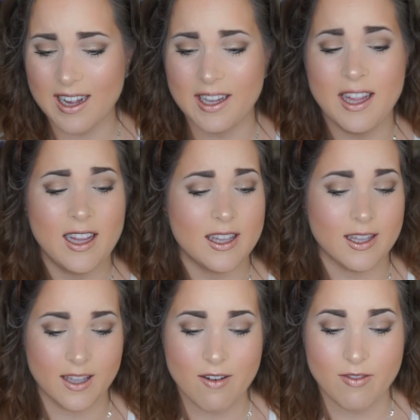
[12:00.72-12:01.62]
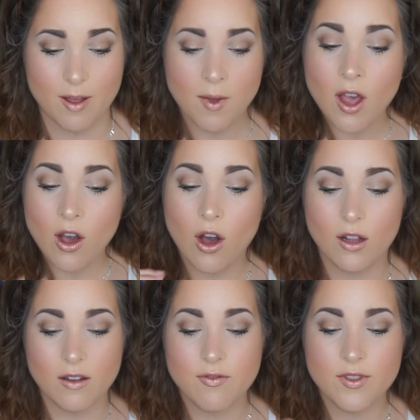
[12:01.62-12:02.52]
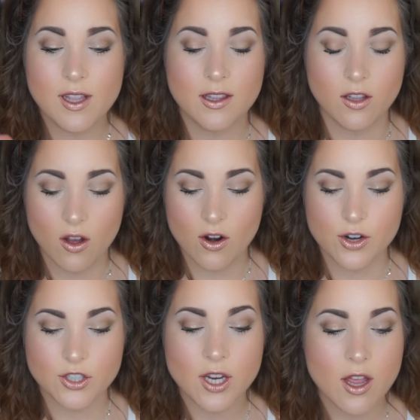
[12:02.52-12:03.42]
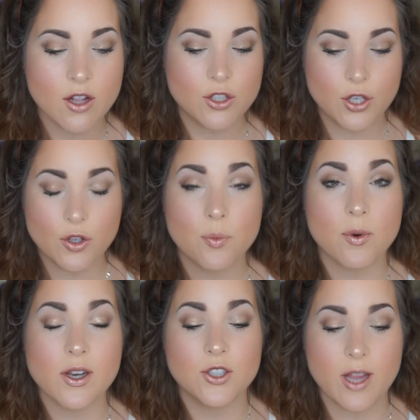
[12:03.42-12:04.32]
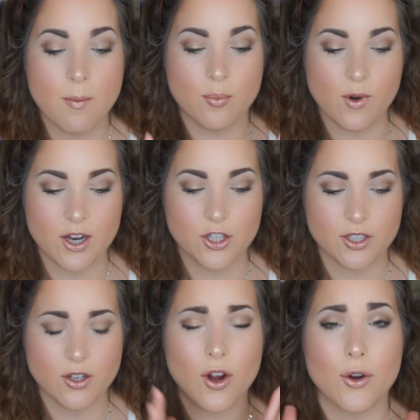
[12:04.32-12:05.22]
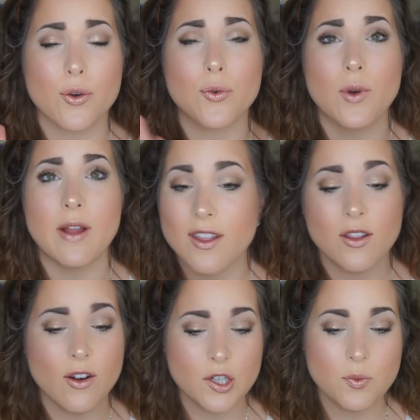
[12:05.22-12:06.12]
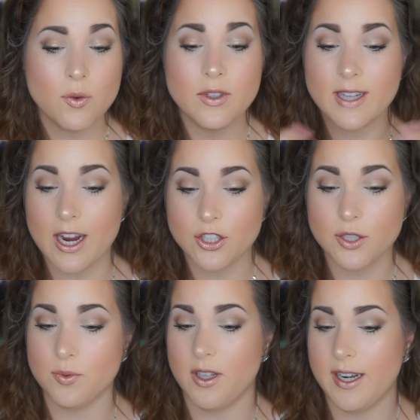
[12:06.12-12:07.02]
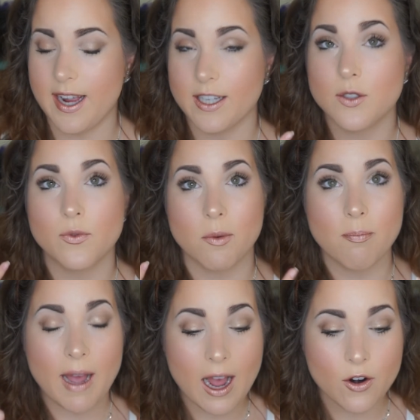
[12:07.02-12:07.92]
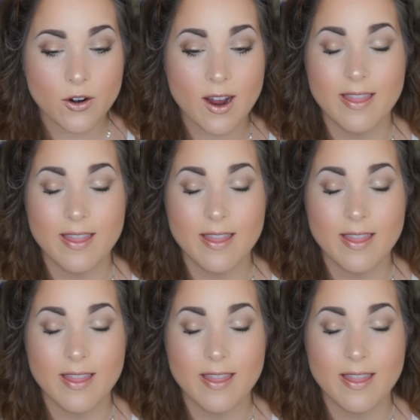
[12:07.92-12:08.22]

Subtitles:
I love them. All of the large toothbrush-shaped brushes are great. The large one was actually really nice for powder.